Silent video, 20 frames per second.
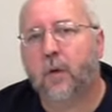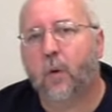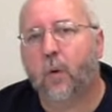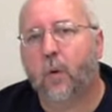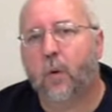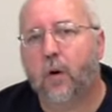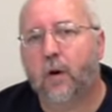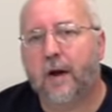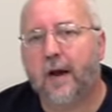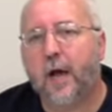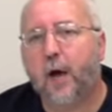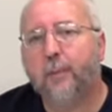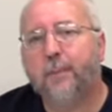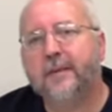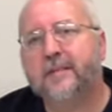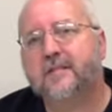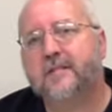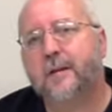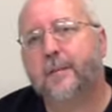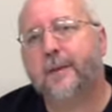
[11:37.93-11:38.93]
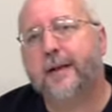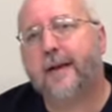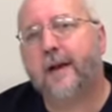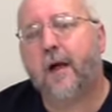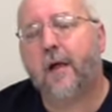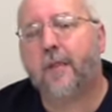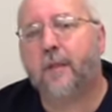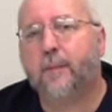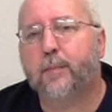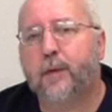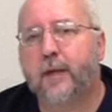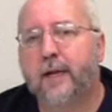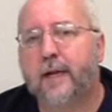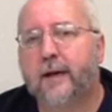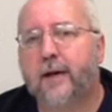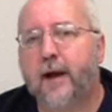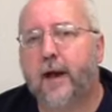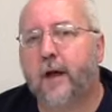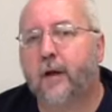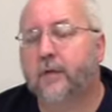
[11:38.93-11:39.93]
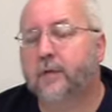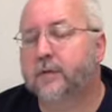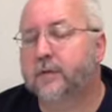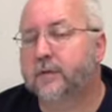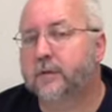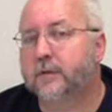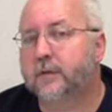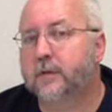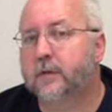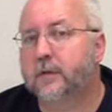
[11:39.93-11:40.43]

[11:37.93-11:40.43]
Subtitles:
or helping somebody on the playground,